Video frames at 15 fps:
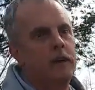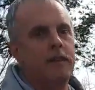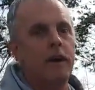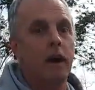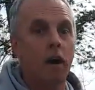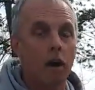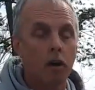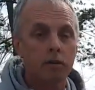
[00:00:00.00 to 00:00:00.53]

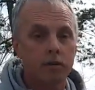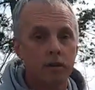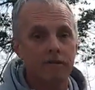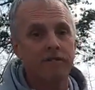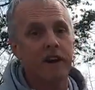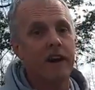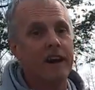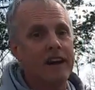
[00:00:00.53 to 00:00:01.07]
They are also
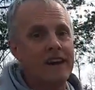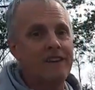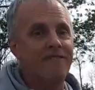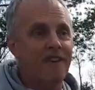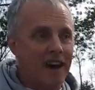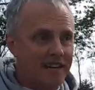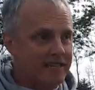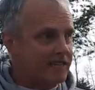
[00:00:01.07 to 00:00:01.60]
very
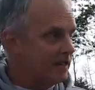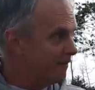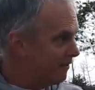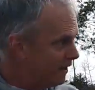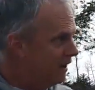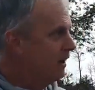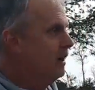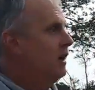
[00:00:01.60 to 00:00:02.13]
evasive.
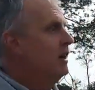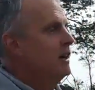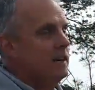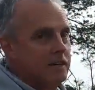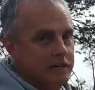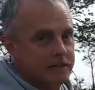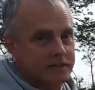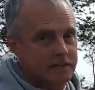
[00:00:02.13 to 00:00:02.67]

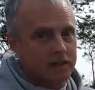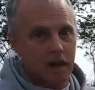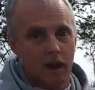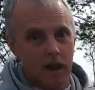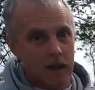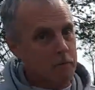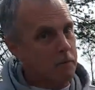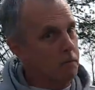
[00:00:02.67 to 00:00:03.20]
A
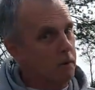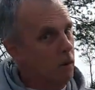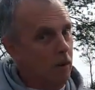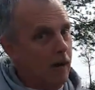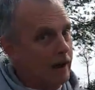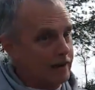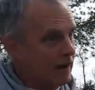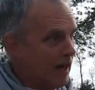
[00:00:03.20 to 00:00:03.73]
lot of people don't
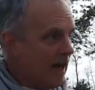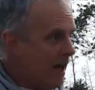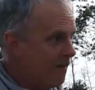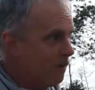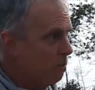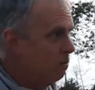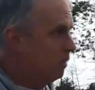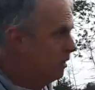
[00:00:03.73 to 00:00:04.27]
like to have
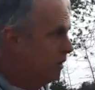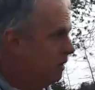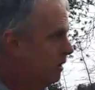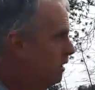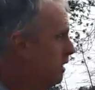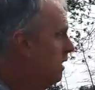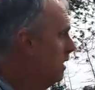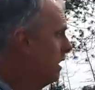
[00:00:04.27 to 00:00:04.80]
them
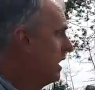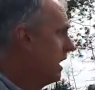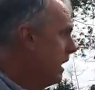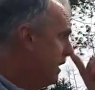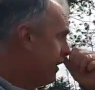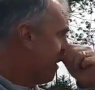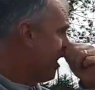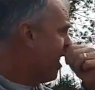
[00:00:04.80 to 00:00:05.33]

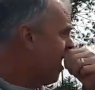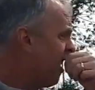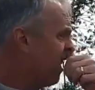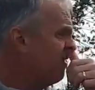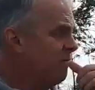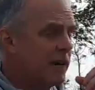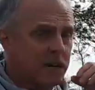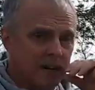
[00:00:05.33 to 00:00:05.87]
in their
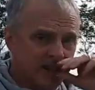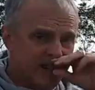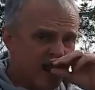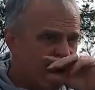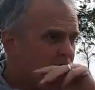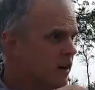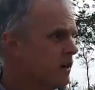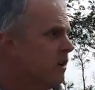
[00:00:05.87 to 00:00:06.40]
yard because they
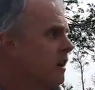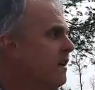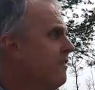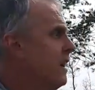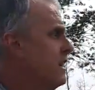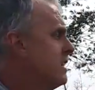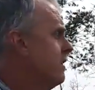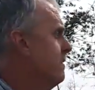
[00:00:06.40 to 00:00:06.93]
are so
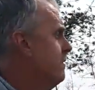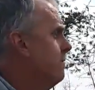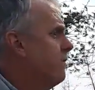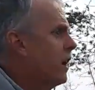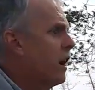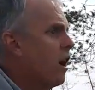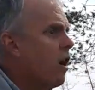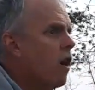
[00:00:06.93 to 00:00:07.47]
evasive and
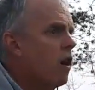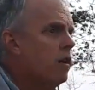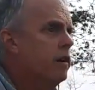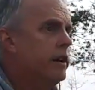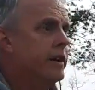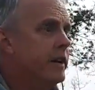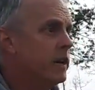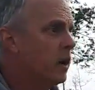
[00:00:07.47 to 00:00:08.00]
very hard
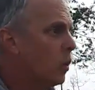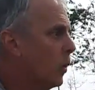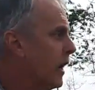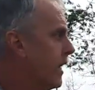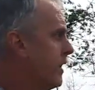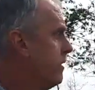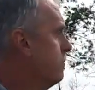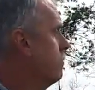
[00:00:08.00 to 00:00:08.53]
to deal with.